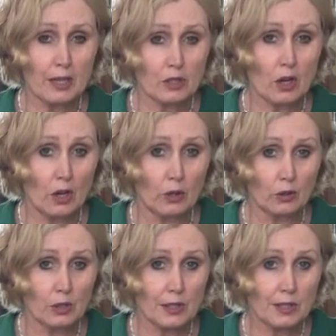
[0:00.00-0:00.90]
a
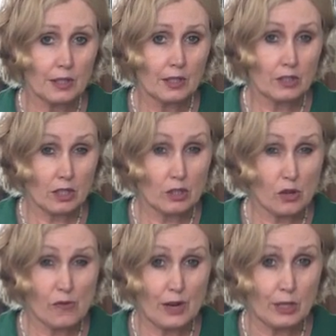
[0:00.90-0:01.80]
tone. So that's
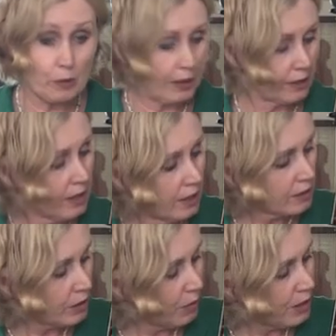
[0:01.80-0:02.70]
two frets worth.
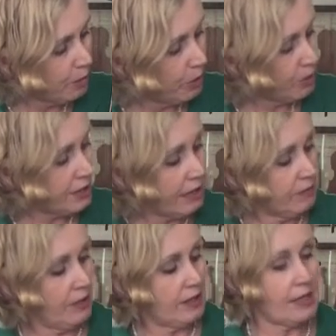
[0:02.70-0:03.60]
So when you put your
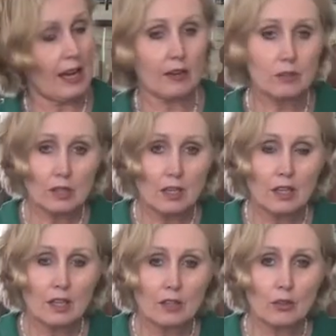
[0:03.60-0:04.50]
second finger down,
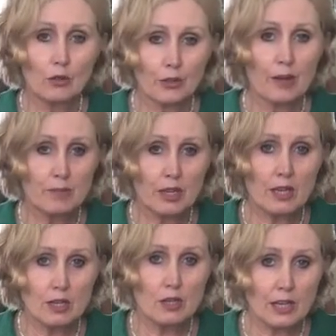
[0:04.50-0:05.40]
your thumb's
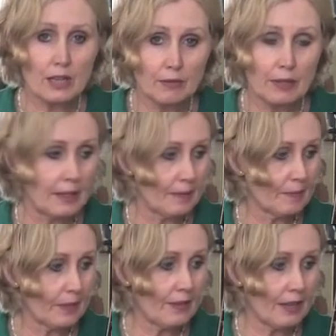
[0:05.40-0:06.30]
under your second finger,
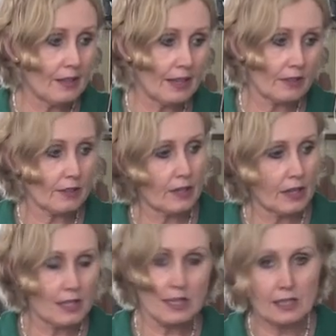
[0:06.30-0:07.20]
and then that's a
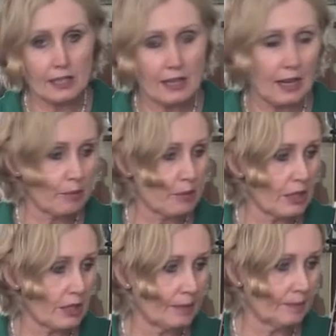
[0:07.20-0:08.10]
nice extended hand
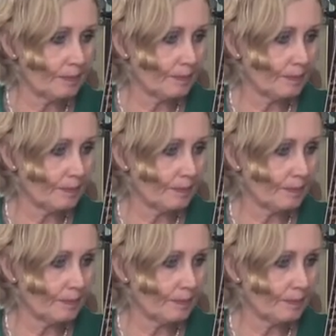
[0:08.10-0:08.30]
position.